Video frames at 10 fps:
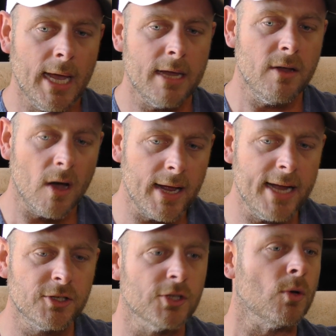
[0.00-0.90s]
Yeah, you've got
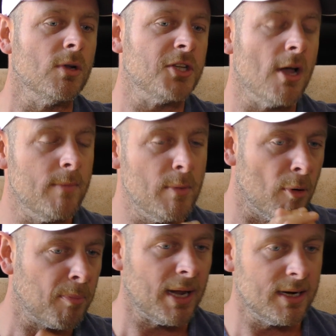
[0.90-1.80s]
agents all the time who
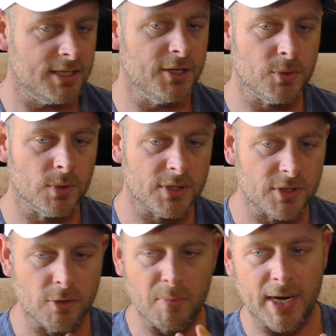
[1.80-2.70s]
put players into us,
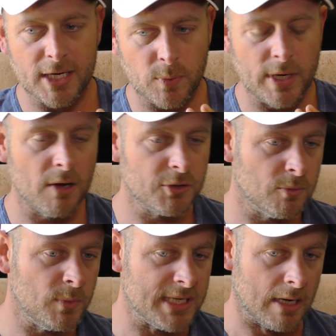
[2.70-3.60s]
and some players we know,
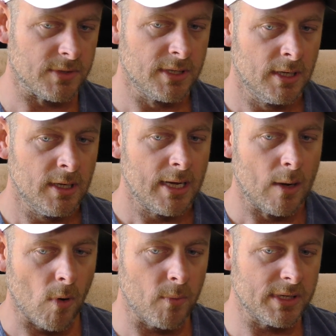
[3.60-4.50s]
some we don't.
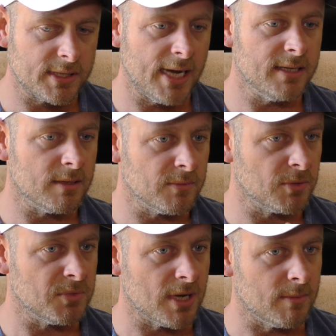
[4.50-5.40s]
And what we'll say to them
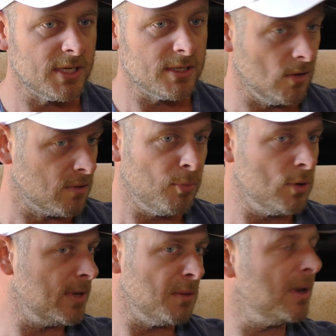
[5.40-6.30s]
sometimes is, look, put
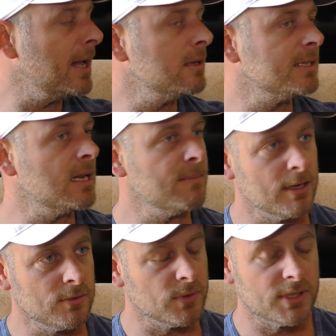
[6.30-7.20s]
them on the plane and send them
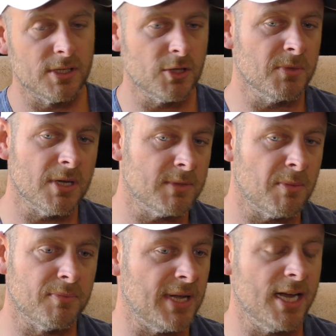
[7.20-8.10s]
out to us. And sometimes
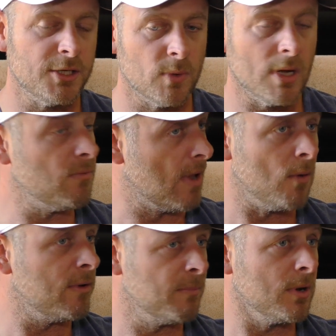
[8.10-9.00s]
the agent will go,
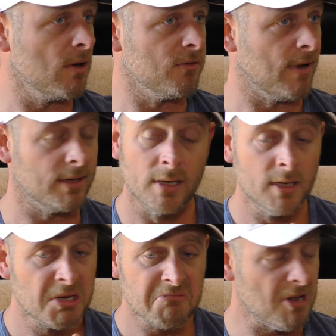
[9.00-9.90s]
no, give them a contract.
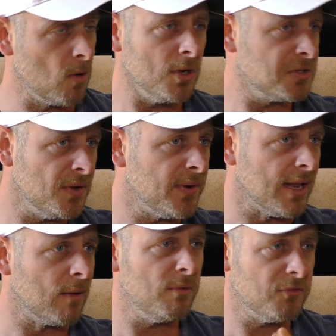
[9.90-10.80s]
No, we're not doing
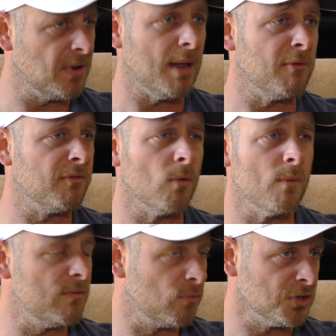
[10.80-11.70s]
that. We've done that before.
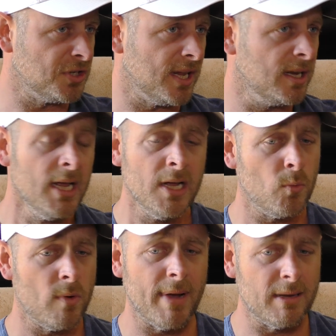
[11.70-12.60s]
We've rushed in.
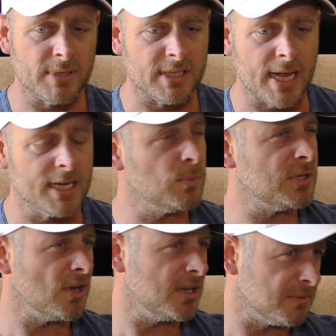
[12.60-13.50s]
We made mistakes. We
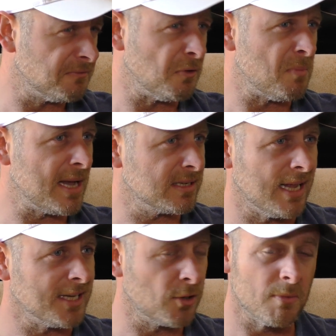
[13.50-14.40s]
signed some fullbacks
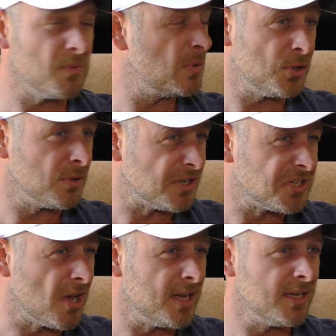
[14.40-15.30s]
last summer we shouldn't have
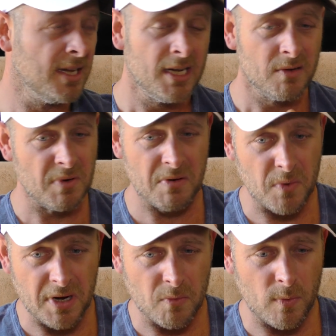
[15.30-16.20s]
signed.
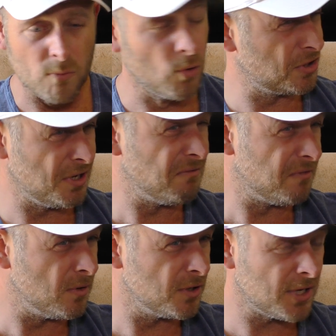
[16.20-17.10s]
We rushed in
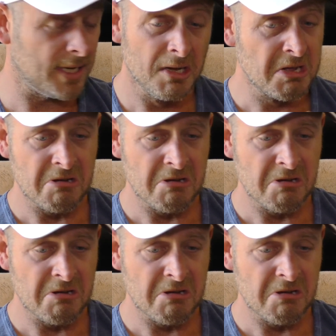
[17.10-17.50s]
foolishly.